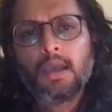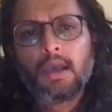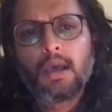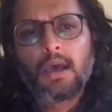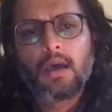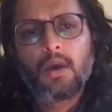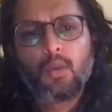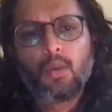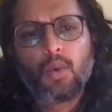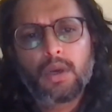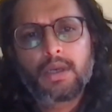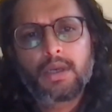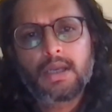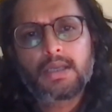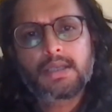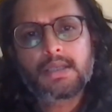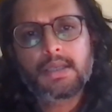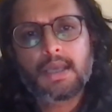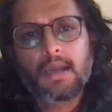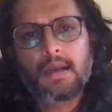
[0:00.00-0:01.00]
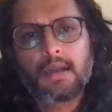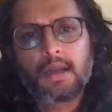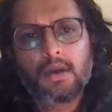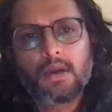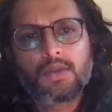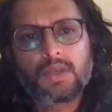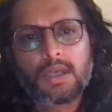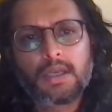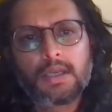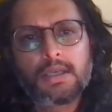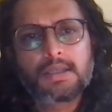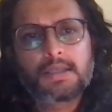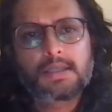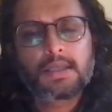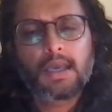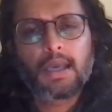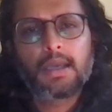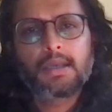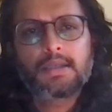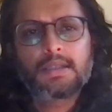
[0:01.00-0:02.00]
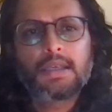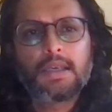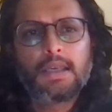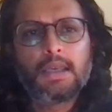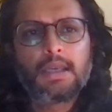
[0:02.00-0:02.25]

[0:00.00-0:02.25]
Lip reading: what does stand out is that